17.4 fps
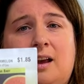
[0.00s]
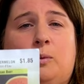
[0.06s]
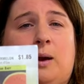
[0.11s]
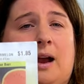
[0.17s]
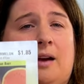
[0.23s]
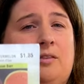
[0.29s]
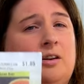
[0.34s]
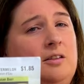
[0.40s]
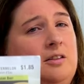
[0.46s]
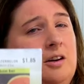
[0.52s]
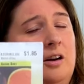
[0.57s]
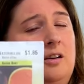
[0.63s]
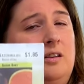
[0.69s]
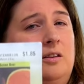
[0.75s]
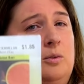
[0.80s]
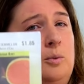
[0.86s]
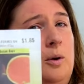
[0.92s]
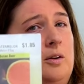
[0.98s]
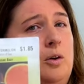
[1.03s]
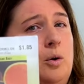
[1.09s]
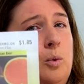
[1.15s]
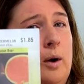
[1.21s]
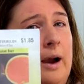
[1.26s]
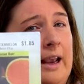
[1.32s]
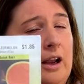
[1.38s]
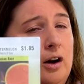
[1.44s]
We have to start this one
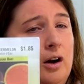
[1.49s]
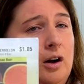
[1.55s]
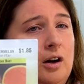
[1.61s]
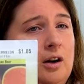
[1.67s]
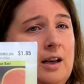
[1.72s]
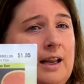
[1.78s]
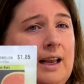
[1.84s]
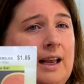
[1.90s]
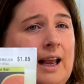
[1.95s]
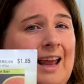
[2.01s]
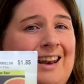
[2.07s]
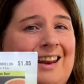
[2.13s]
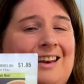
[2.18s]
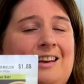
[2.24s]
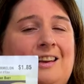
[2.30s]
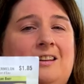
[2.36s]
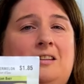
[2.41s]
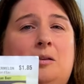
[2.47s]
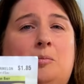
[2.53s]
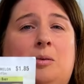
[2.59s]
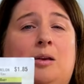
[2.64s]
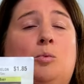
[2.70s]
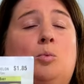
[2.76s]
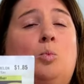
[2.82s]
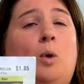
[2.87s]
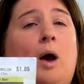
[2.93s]
quite early and it needs to
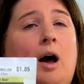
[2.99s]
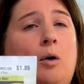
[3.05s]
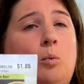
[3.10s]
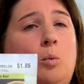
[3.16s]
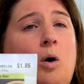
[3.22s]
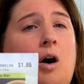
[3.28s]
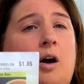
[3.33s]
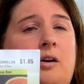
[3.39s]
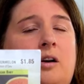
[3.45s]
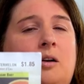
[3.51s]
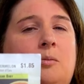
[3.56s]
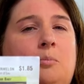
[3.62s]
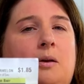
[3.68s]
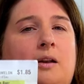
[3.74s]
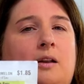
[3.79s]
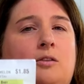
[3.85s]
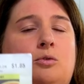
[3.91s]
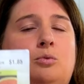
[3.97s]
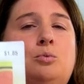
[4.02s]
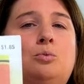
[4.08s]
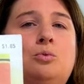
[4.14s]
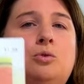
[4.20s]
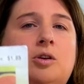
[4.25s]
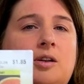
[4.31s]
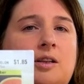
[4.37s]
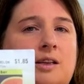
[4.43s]
be well watered, but it's
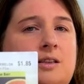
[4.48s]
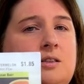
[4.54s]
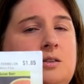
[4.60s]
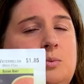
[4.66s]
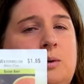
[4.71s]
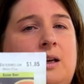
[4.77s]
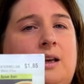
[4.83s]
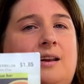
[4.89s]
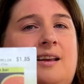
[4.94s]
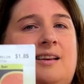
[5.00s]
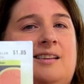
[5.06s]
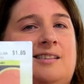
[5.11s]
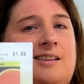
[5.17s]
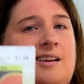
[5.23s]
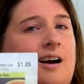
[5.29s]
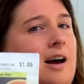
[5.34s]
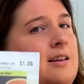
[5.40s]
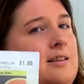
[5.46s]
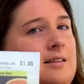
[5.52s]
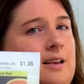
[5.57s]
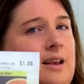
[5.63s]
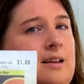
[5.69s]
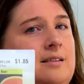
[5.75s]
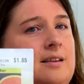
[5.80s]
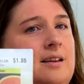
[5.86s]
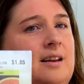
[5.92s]
really sweet and it's got
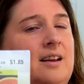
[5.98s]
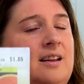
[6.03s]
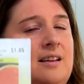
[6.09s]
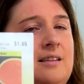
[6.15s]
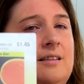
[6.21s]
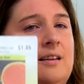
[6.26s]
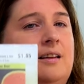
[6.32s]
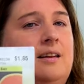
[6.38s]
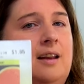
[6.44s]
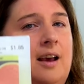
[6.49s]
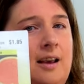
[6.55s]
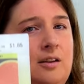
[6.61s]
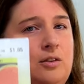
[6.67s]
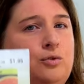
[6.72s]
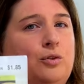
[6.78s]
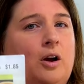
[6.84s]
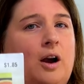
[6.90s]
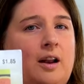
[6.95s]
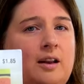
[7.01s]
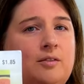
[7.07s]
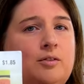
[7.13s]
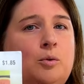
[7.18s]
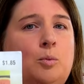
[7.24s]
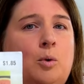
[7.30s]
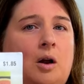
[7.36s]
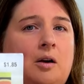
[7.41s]
seeds in it. It's a nice variety of
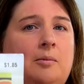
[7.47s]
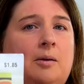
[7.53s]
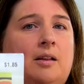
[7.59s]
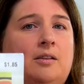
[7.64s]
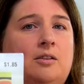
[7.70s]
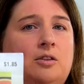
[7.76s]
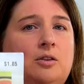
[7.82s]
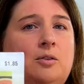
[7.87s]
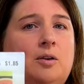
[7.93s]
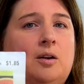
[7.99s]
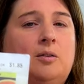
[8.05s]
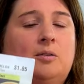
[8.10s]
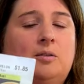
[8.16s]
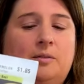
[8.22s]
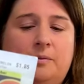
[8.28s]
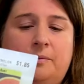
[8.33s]
a watermelon to grow.